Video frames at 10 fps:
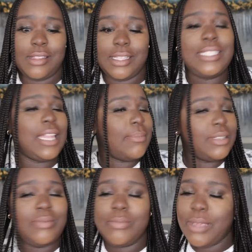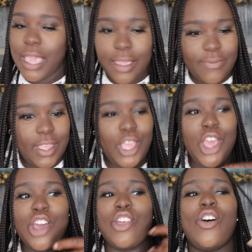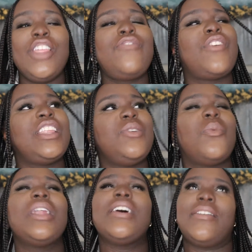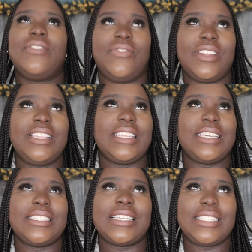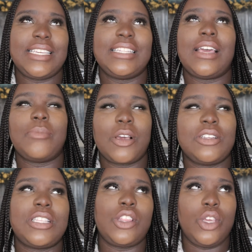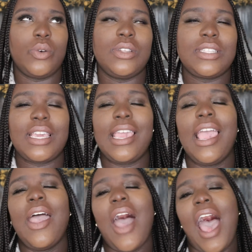These celebrities be behaving. The only funny, one of the funny things I've seen. Now, I'm not going to say the only thing.